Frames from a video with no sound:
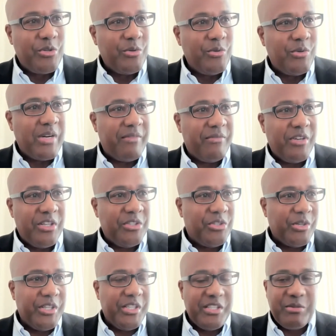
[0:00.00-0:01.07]
who have not
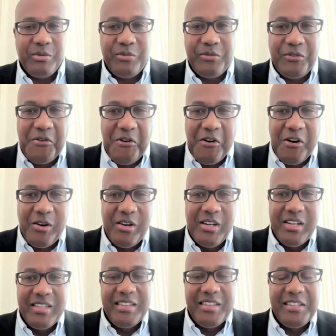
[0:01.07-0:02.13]
joined us
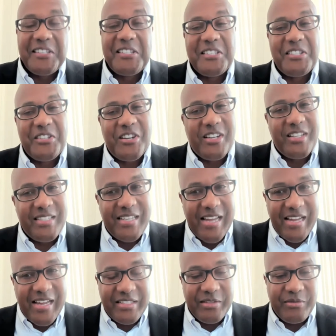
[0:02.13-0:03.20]
before, this is not
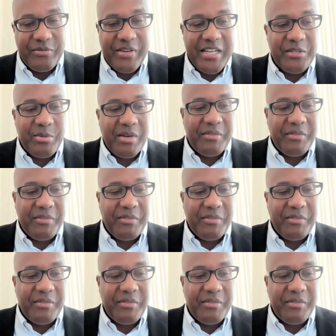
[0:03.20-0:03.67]
tax advice.